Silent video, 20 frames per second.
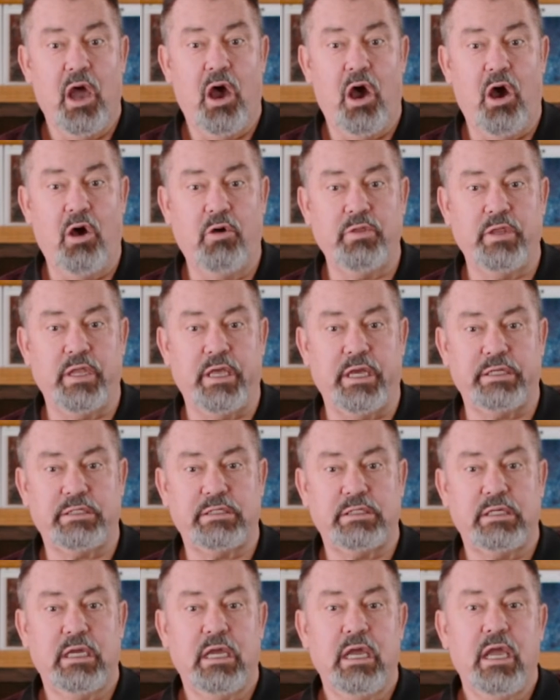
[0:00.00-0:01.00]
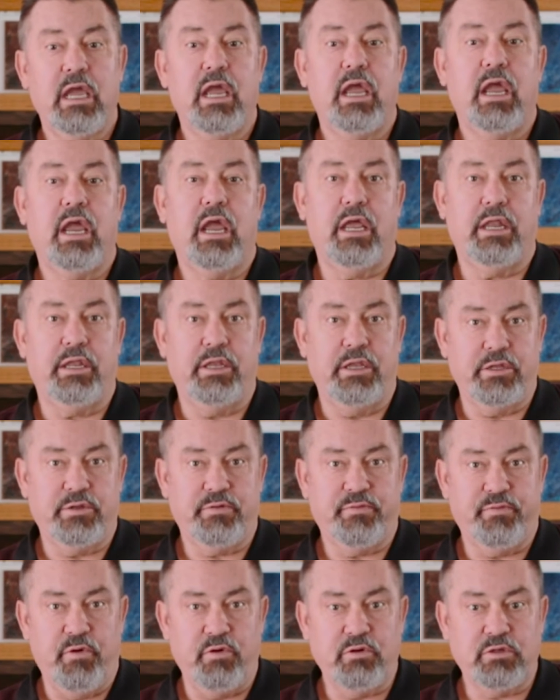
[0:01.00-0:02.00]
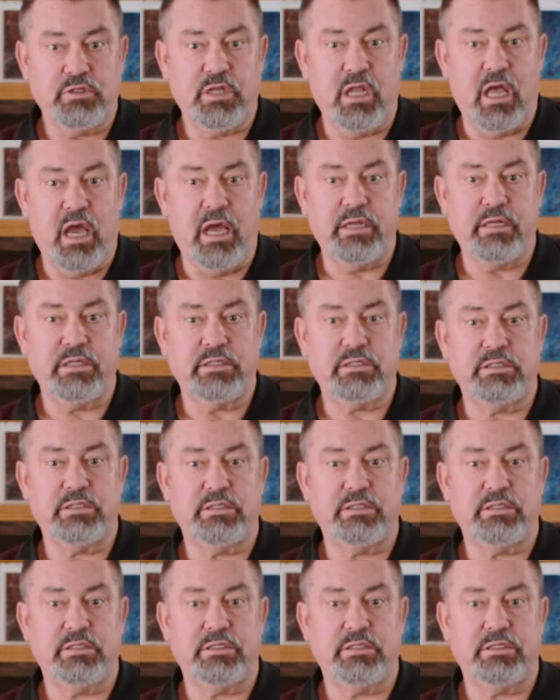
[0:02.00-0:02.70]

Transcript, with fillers: on this in this first slide, this